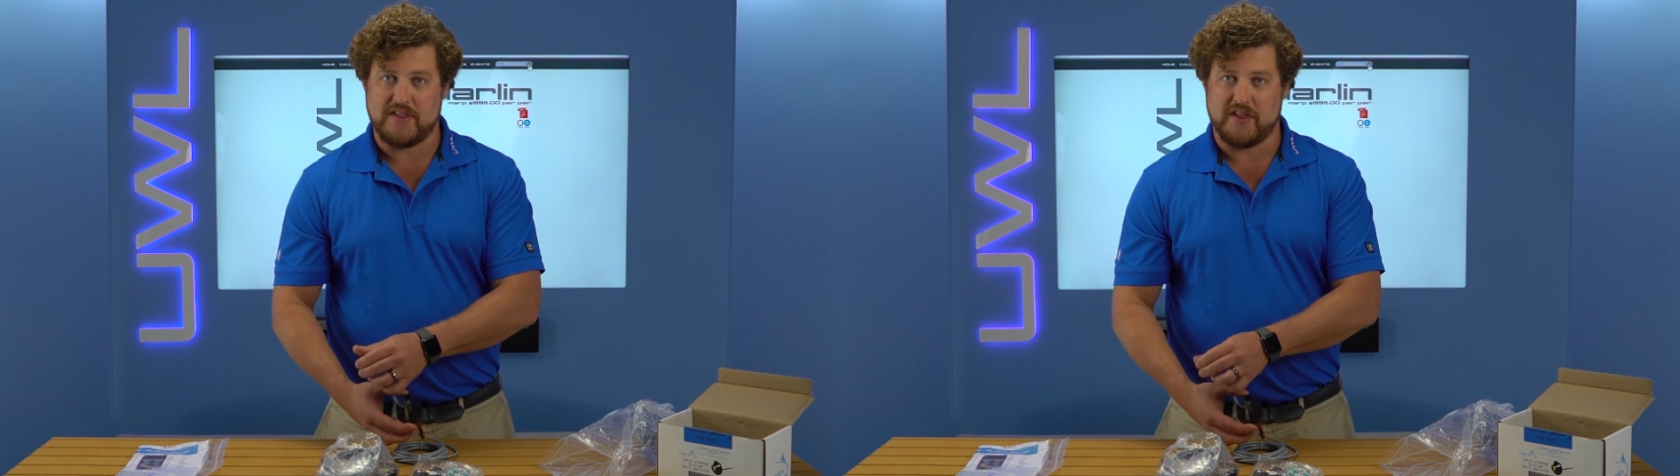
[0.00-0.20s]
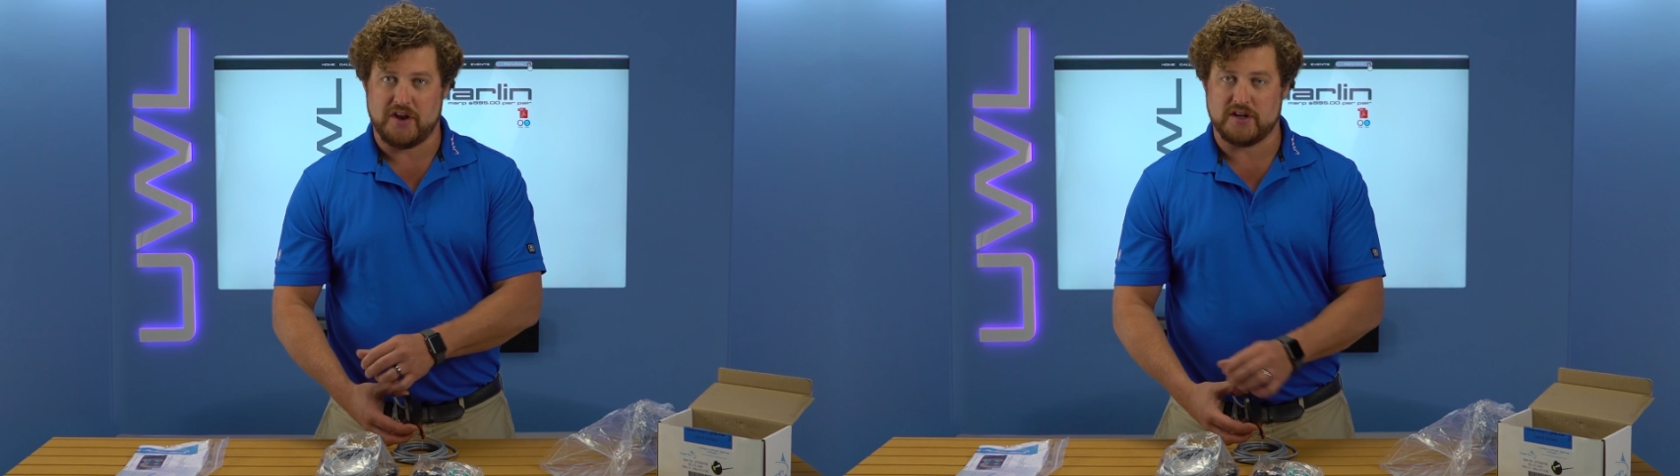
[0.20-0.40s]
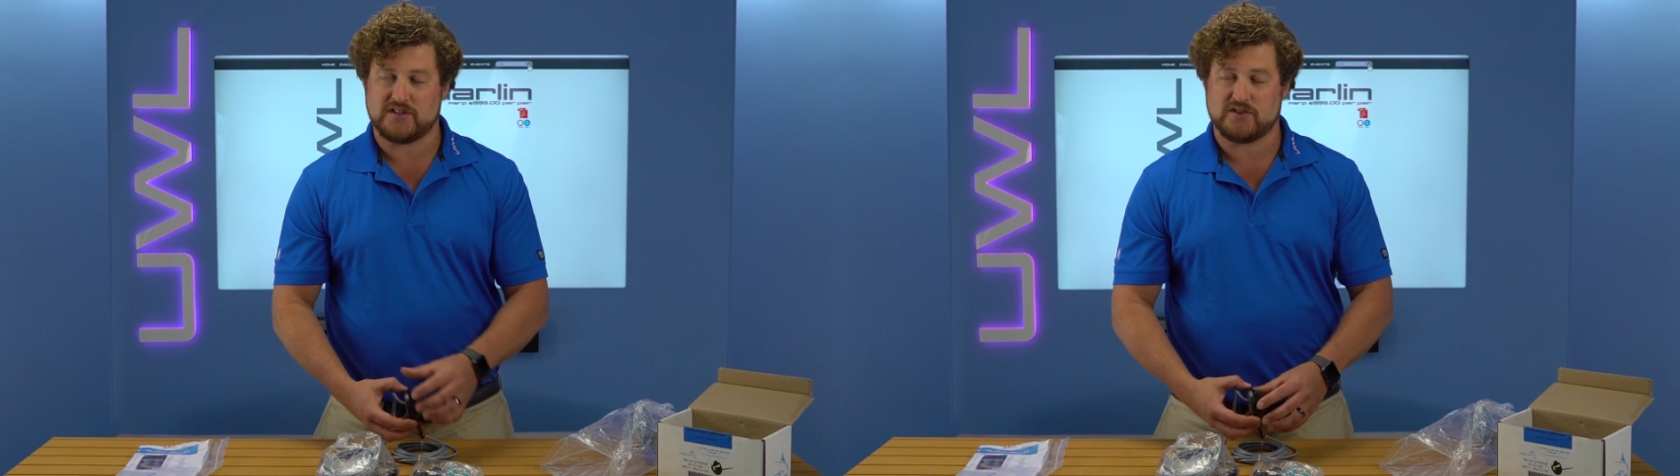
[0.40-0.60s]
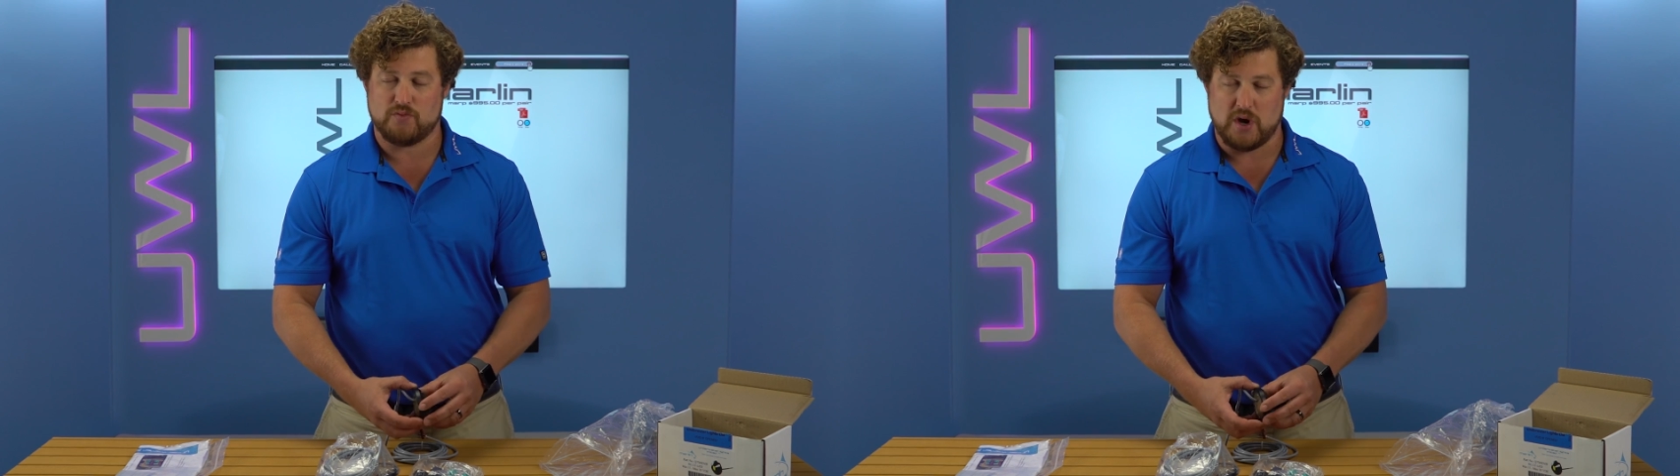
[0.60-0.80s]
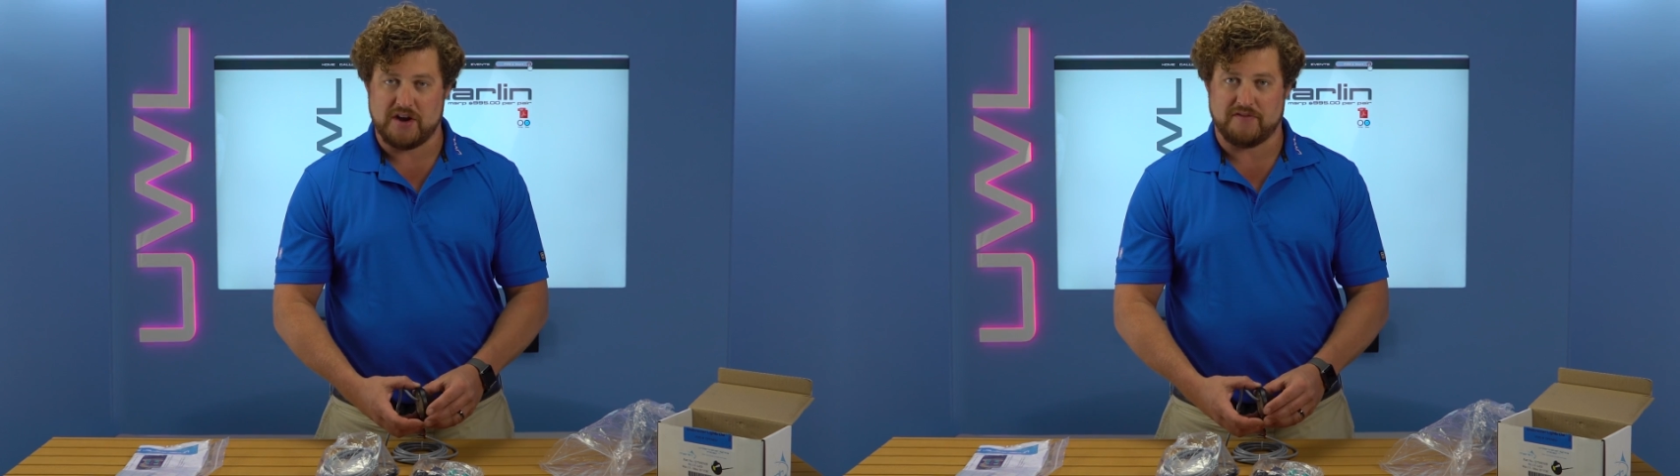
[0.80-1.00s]
then the nuts
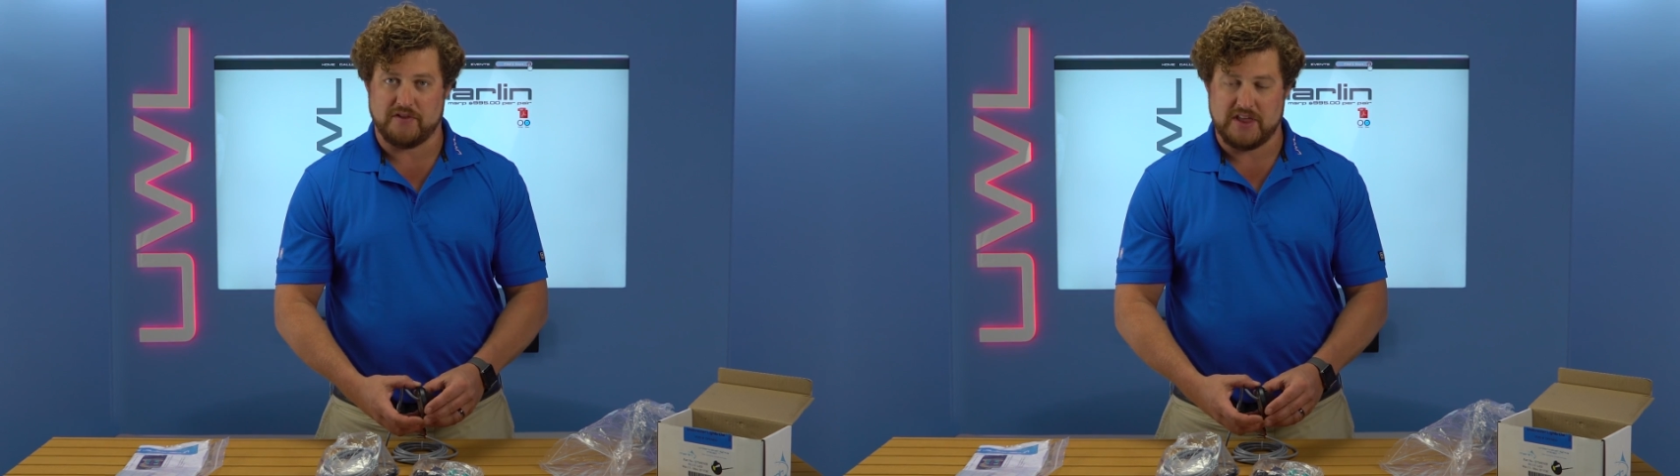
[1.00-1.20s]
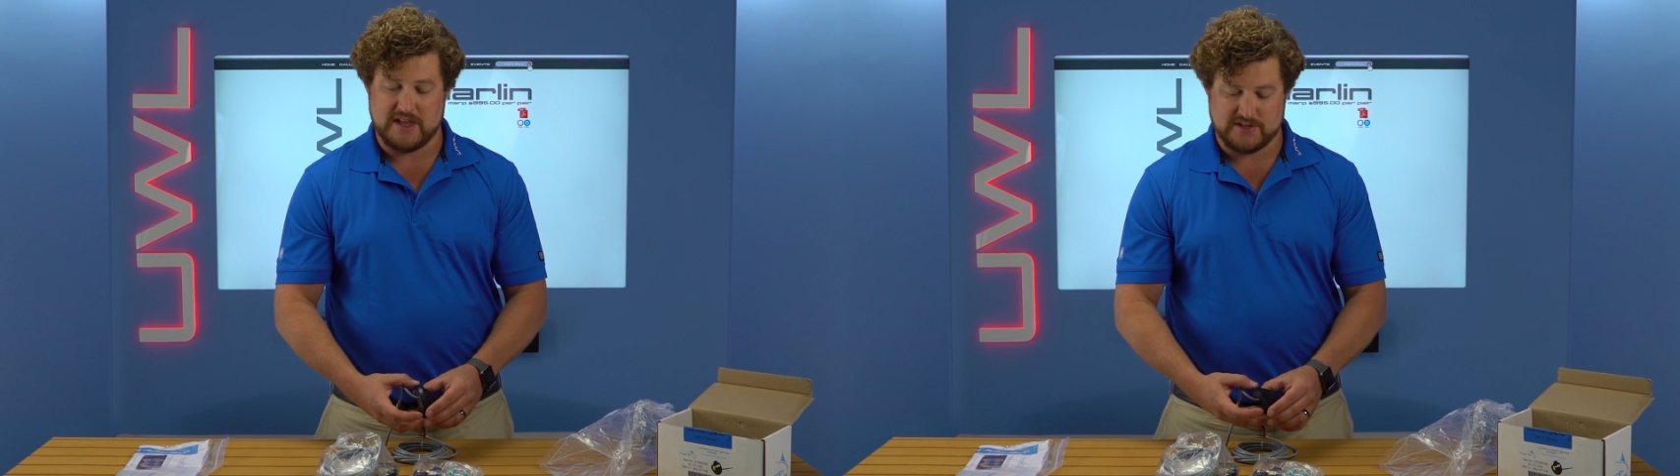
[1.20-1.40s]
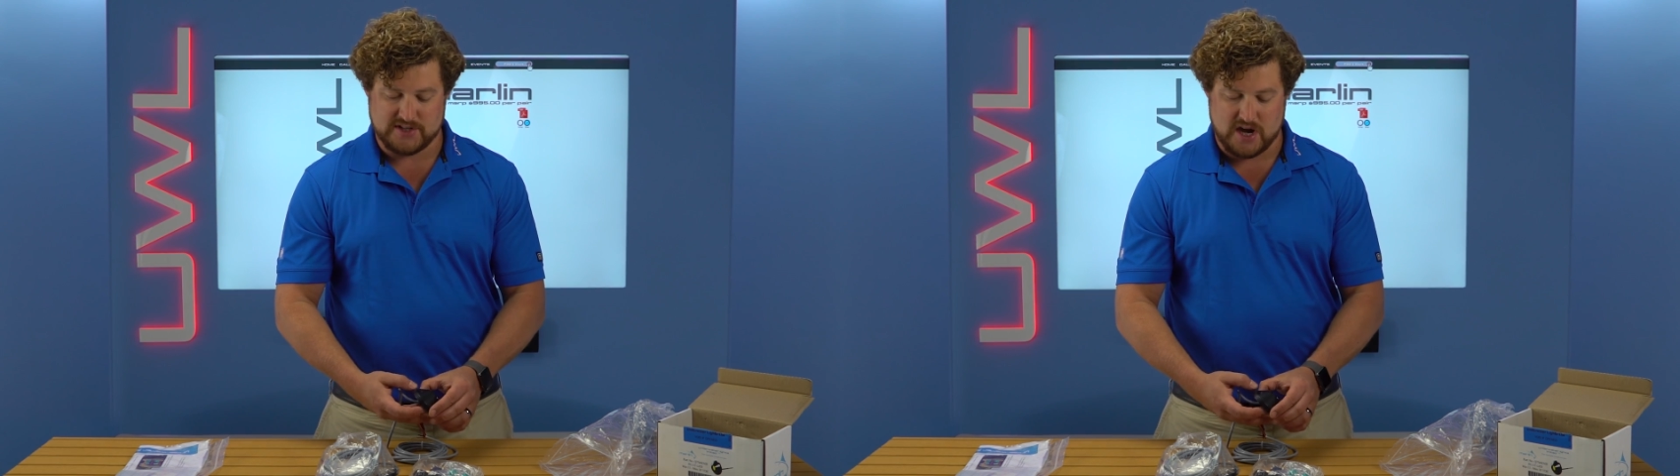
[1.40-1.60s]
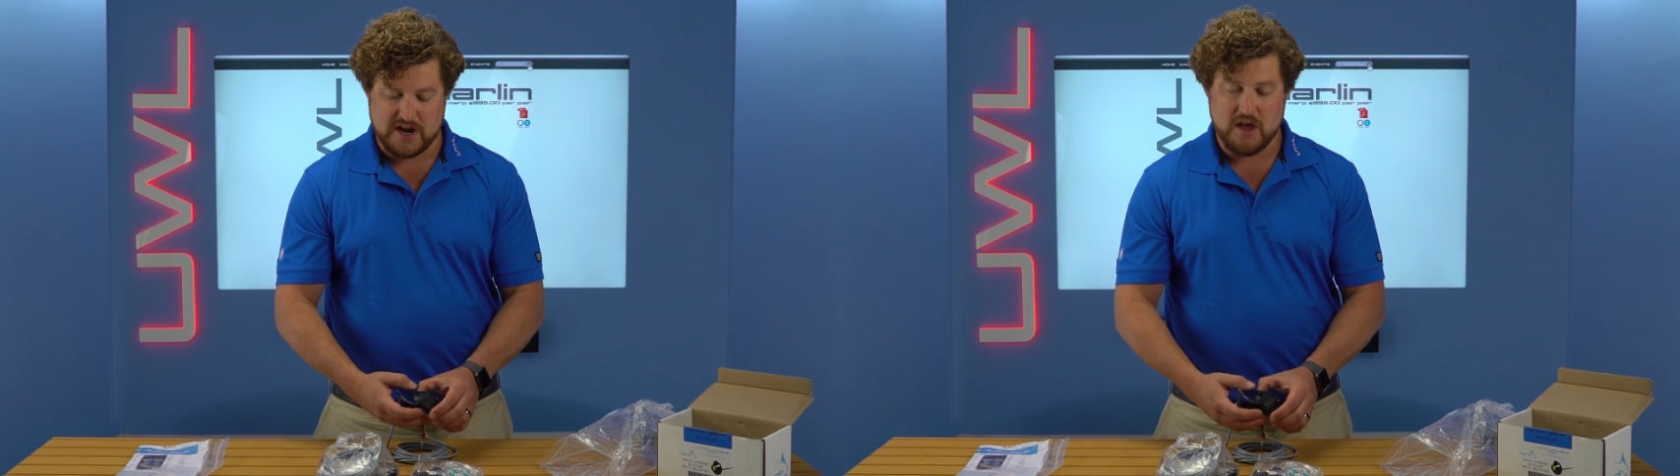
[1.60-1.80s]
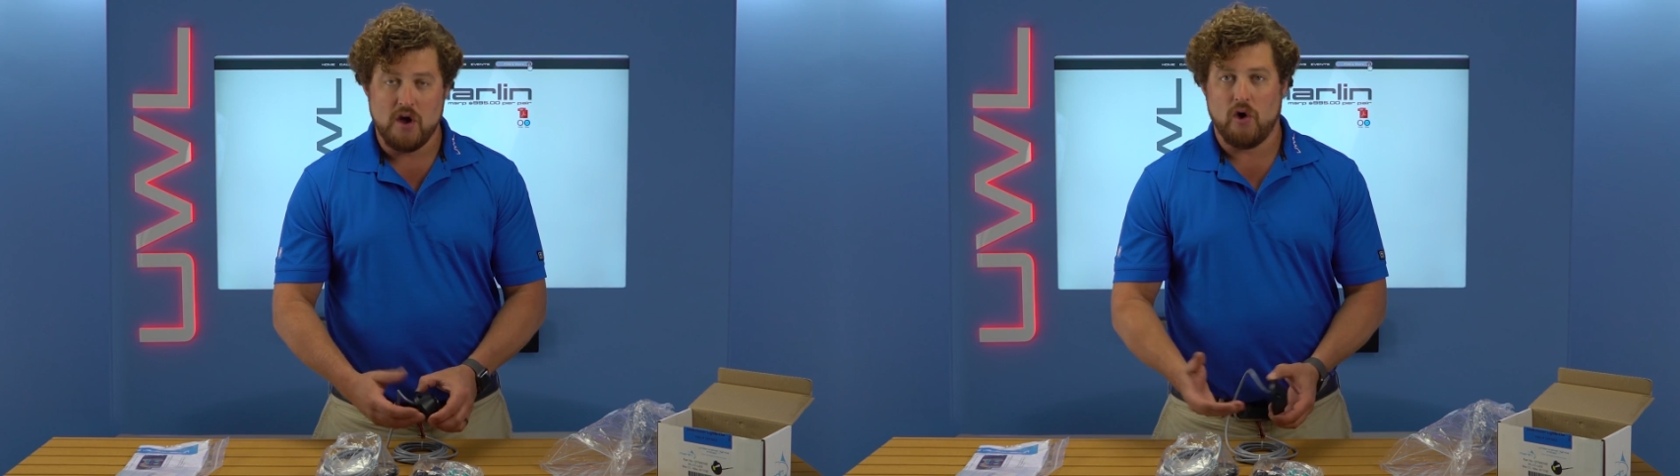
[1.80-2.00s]
squared off on the inside,